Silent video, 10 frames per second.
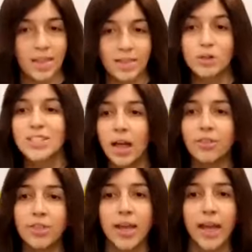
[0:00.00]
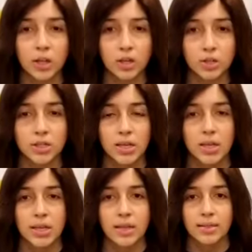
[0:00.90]
There is nothing else
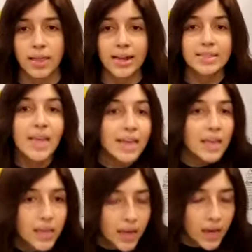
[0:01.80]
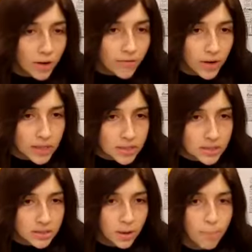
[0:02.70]
that is taking care of
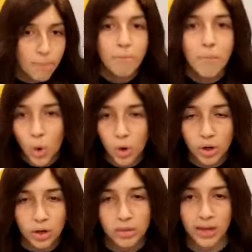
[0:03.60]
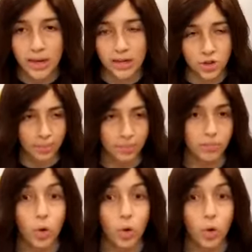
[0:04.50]
us more than Hashem,